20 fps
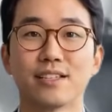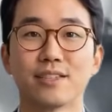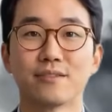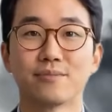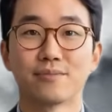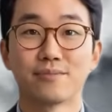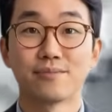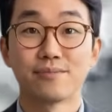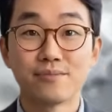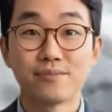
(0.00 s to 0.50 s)

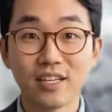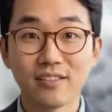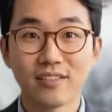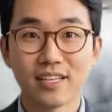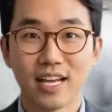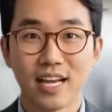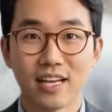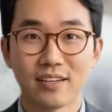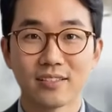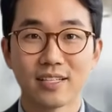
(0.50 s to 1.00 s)
defensive
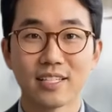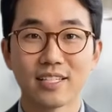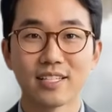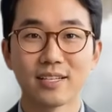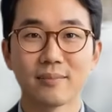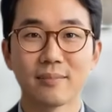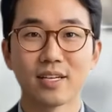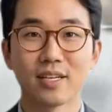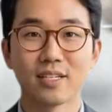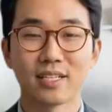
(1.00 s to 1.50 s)
minefields
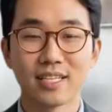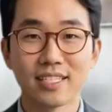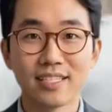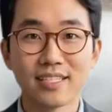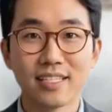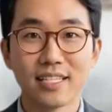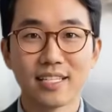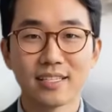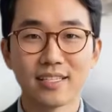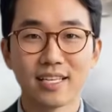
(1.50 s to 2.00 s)
successfully
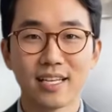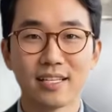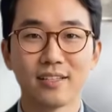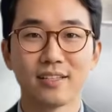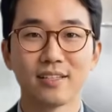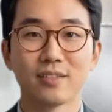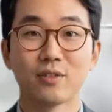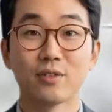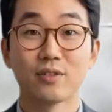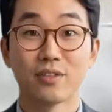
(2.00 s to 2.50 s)
stalled
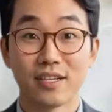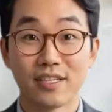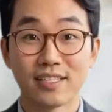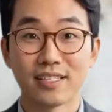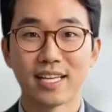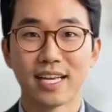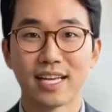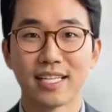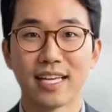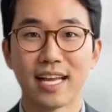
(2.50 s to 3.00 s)
their lead
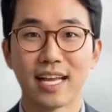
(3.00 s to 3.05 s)
elements,